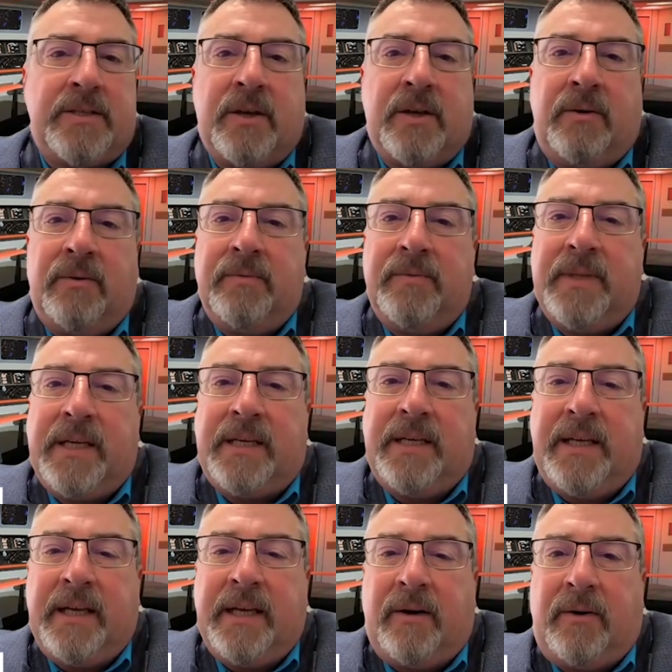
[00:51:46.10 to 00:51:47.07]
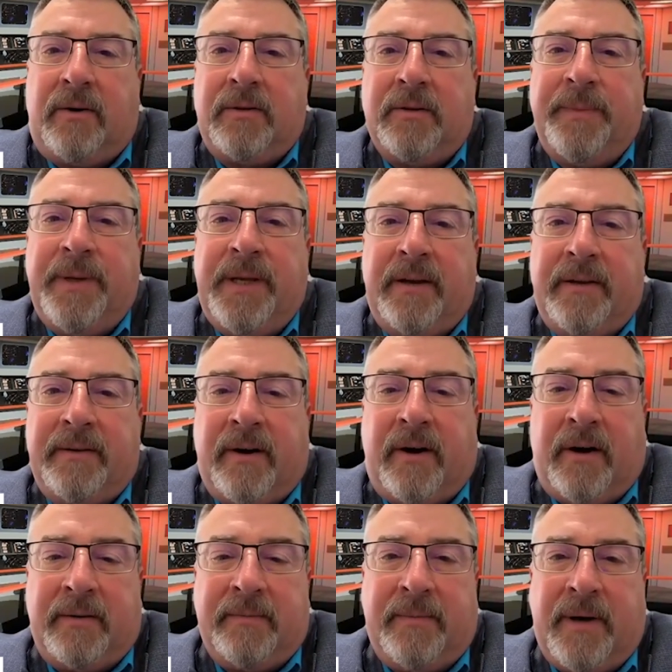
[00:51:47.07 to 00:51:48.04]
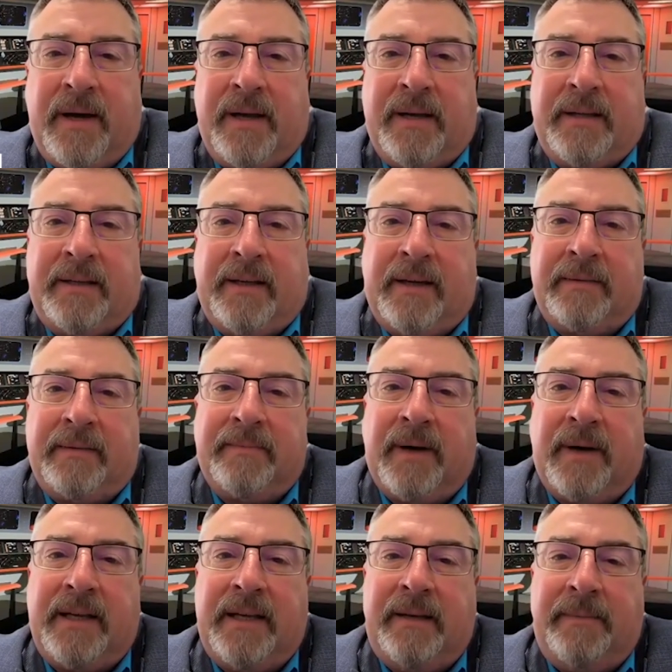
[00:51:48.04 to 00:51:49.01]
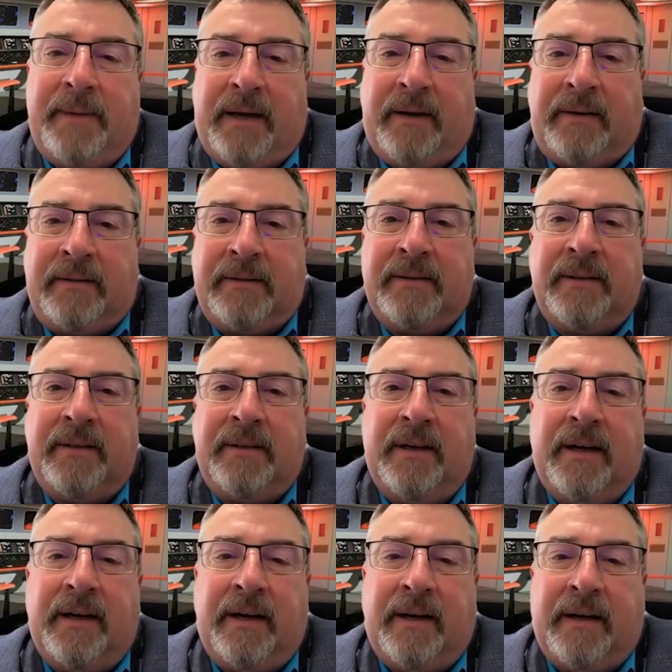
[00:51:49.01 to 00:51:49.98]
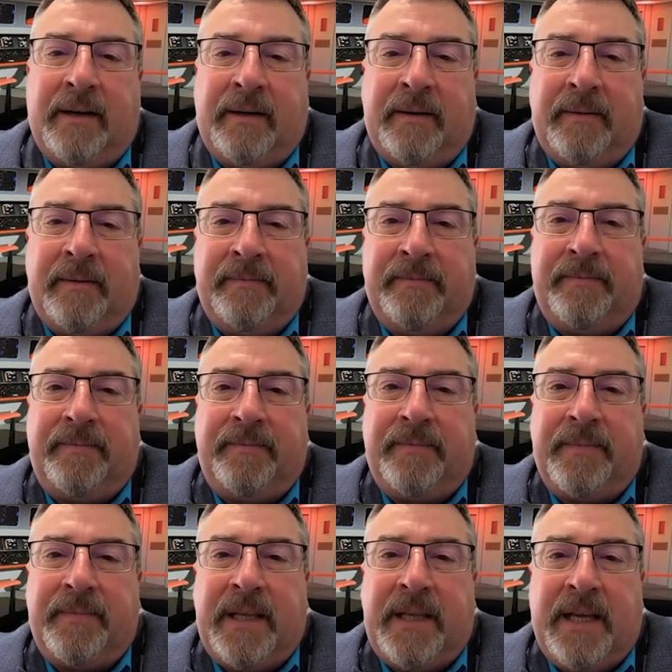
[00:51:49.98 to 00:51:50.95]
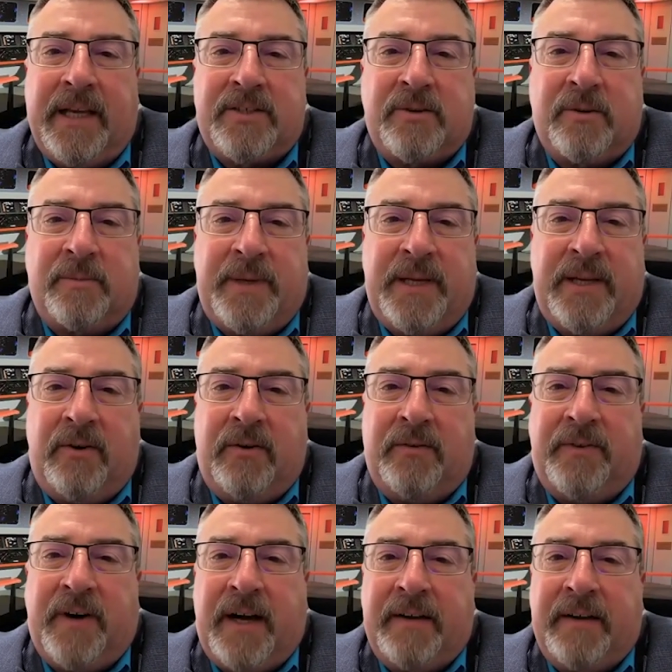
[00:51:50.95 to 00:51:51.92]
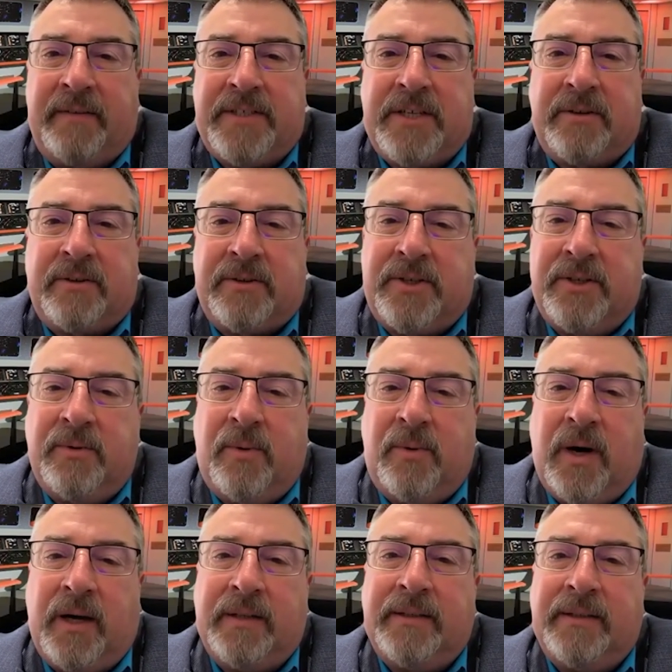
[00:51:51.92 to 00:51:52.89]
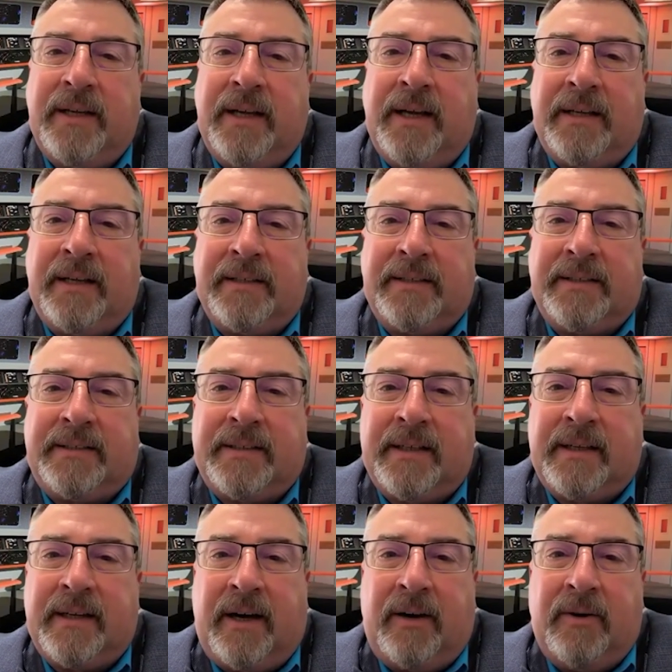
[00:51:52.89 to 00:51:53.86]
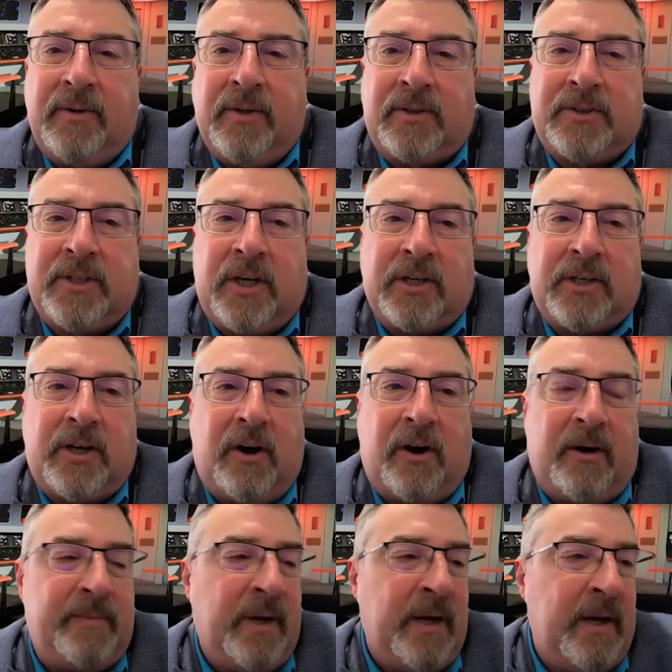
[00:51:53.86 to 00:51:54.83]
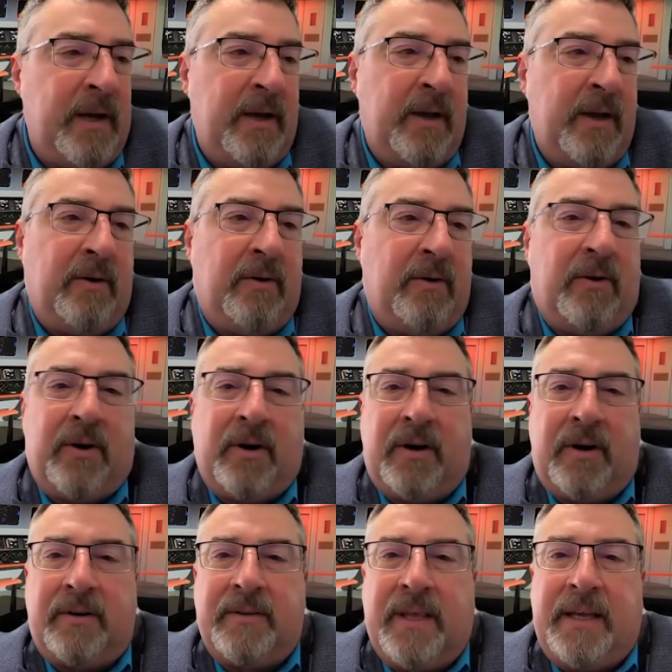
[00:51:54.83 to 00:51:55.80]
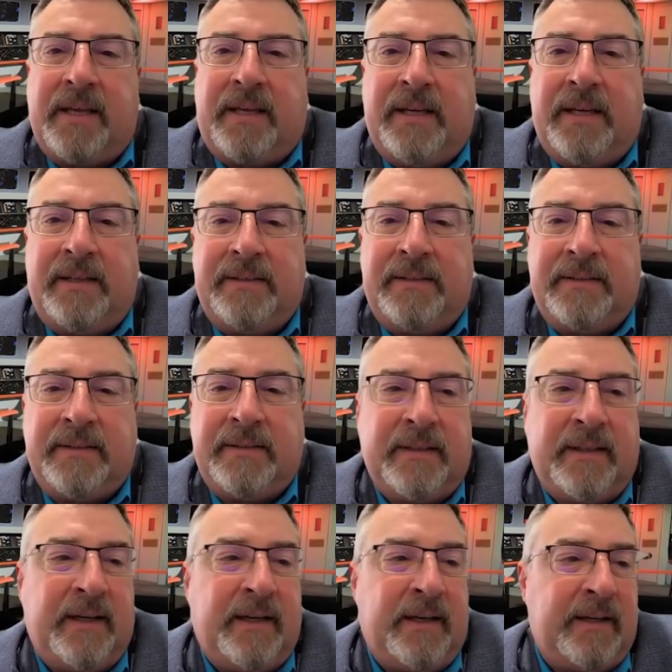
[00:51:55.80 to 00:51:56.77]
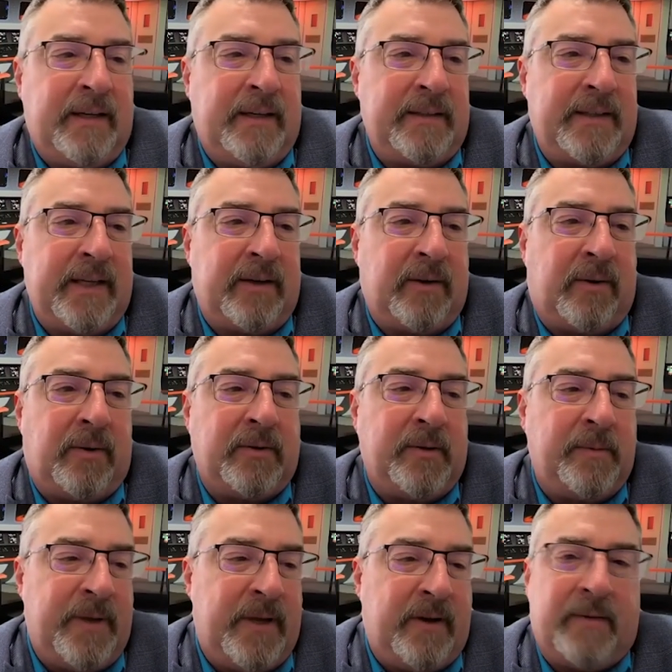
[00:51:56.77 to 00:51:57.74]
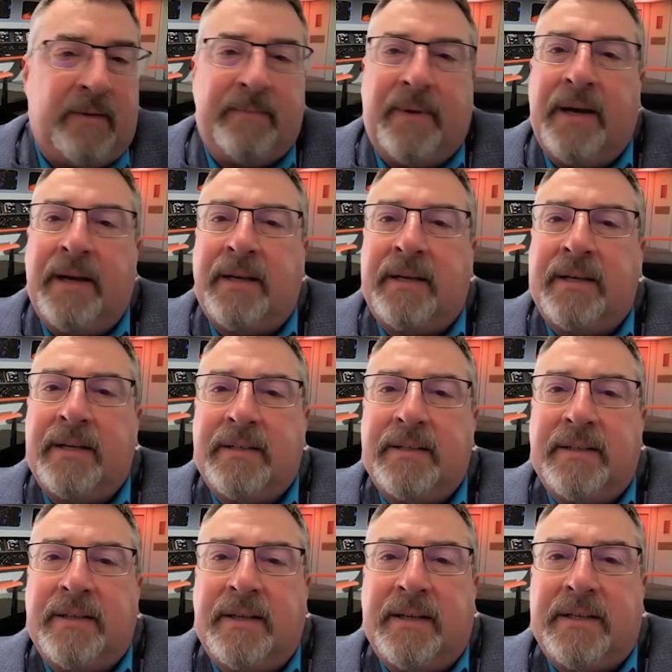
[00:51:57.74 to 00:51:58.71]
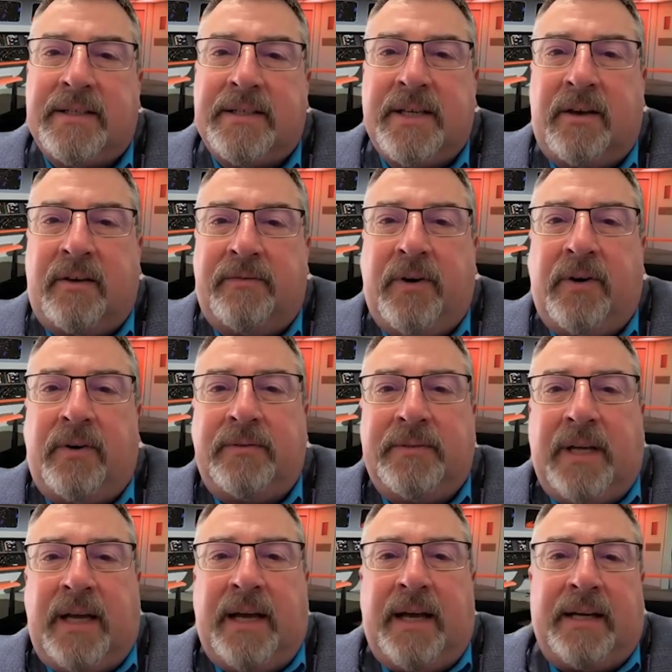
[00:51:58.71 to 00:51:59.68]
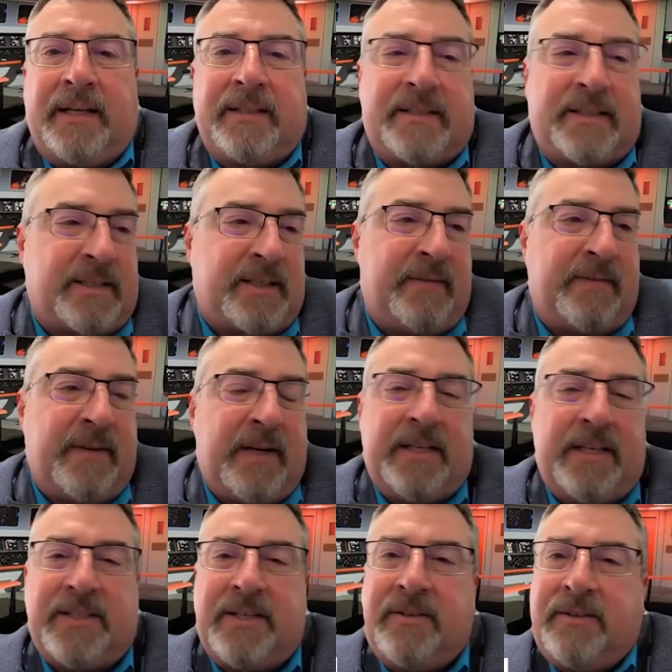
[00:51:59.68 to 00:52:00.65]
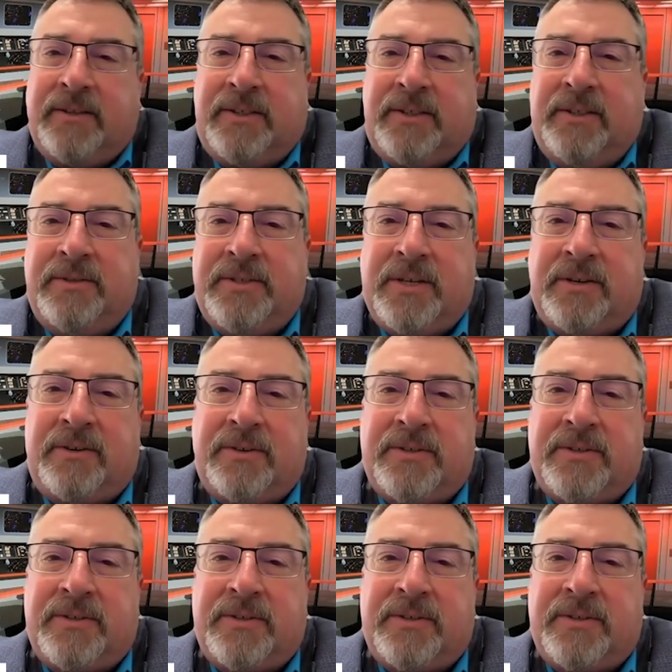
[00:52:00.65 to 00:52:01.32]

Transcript: So they can get a hold of me on, on my, uh, my email. Um, the S O B O five zero two one at uh, outlook dot com, or they can uh, get a hold of me on my uh, cell phone at seven eight zero, two zero